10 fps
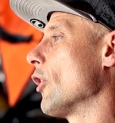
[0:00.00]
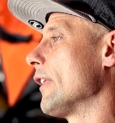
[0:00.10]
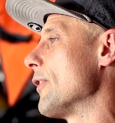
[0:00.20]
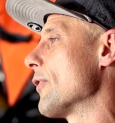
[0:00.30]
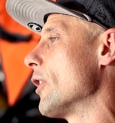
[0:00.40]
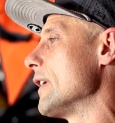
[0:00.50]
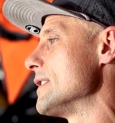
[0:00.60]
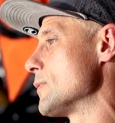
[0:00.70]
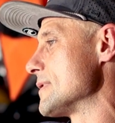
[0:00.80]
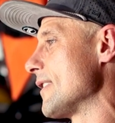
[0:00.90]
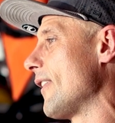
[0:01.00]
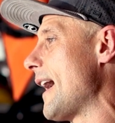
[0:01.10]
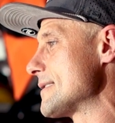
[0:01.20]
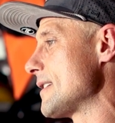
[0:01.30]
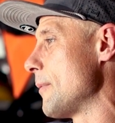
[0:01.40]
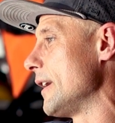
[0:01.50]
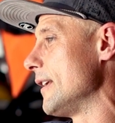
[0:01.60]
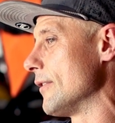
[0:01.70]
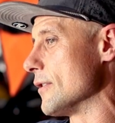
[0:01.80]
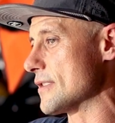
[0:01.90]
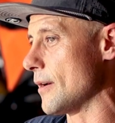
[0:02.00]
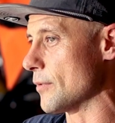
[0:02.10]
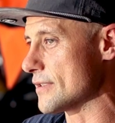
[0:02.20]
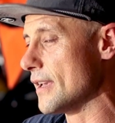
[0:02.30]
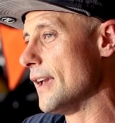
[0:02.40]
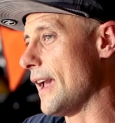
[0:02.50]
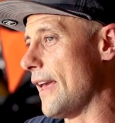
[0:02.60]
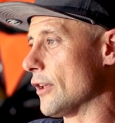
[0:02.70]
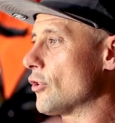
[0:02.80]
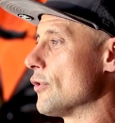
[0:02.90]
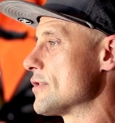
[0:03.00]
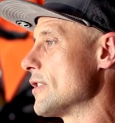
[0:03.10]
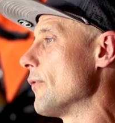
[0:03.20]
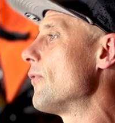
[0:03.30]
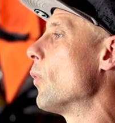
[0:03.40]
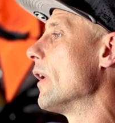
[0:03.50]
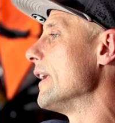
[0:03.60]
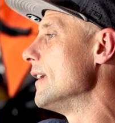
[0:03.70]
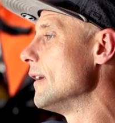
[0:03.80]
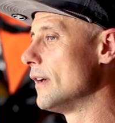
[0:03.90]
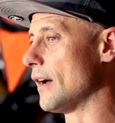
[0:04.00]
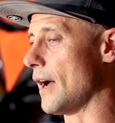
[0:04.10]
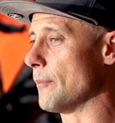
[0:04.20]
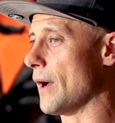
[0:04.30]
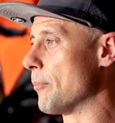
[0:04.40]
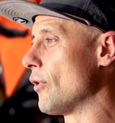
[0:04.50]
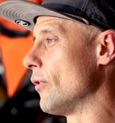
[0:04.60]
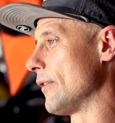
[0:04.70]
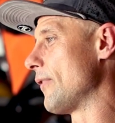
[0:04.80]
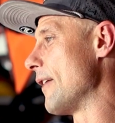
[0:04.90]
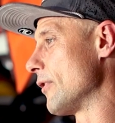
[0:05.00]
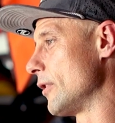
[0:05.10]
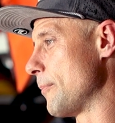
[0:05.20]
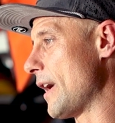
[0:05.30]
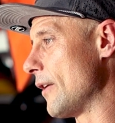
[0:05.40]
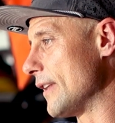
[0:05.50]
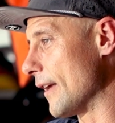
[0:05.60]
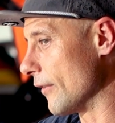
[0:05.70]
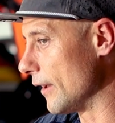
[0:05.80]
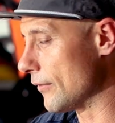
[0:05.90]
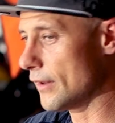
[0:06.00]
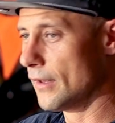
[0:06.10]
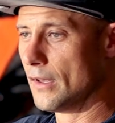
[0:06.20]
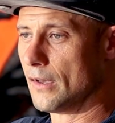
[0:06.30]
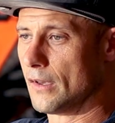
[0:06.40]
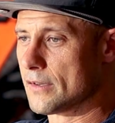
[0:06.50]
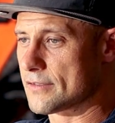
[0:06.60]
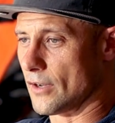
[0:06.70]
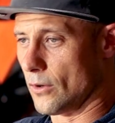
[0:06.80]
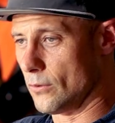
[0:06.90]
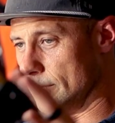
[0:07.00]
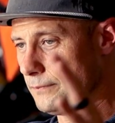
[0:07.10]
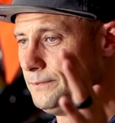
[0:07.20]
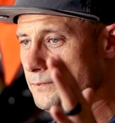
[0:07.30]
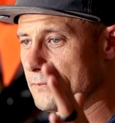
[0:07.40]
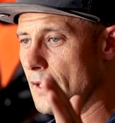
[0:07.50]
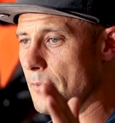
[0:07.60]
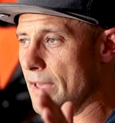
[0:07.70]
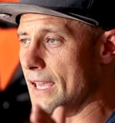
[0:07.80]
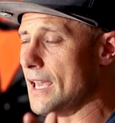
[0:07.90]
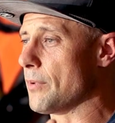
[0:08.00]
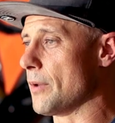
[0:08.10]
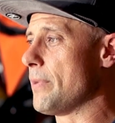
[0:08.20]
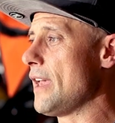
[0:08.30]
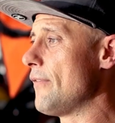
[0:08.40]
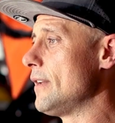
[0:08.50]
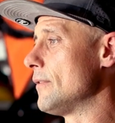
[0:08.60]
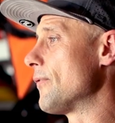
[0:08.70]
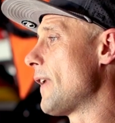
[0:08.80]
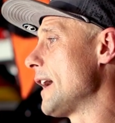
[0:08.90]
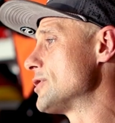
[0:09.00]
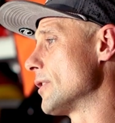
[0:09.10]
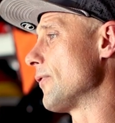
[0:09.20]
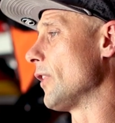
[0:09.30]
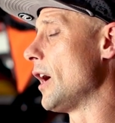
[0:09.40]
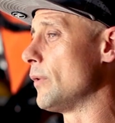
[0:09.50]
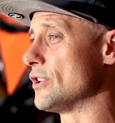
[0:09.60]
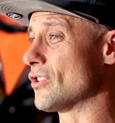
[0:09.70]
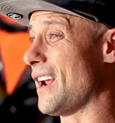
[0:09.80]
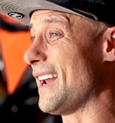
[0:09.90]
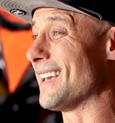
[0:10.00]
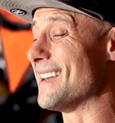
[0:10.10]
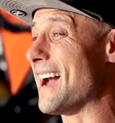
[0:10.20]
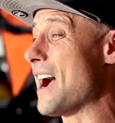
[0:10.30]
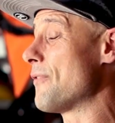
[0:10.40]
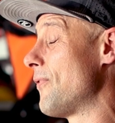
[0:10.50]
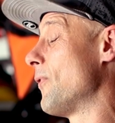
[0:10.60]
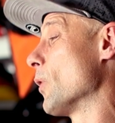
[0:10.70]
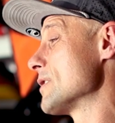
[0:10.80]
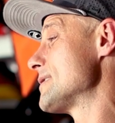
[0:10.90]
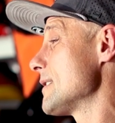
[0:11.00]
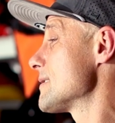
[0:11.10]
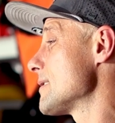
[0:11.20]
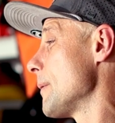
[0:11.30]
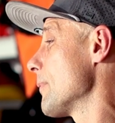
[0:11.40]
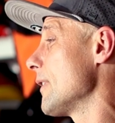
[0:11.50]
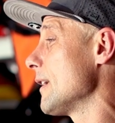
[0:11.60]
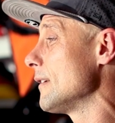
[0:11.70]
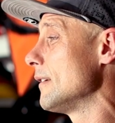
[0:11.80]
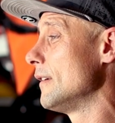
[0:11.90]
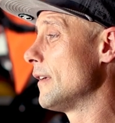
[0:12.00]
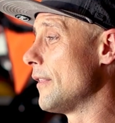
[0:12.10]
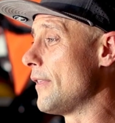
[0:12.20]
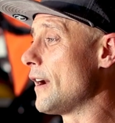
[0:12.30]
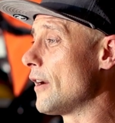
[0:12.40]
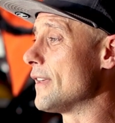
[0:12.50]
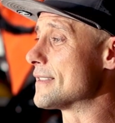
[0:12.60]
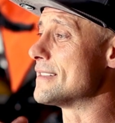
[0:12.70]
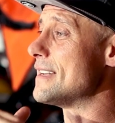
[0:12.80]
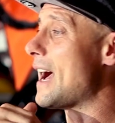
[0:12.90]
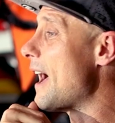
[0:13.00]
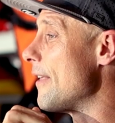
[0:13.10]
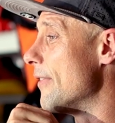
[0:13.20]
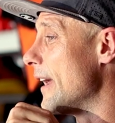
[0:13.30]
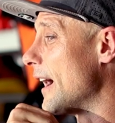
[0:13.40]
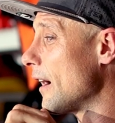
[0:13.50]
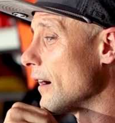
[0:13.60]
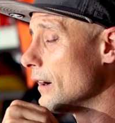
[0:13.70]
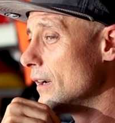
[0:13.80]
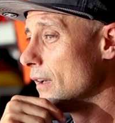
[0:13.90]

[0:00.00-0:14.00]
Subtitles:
early 30s was the last time I'd hit those numbers. And then closer to 40, I'm pulling a 500-pound deadlift. So being able to pivot and find your flow in training and not forcing something there that's not there,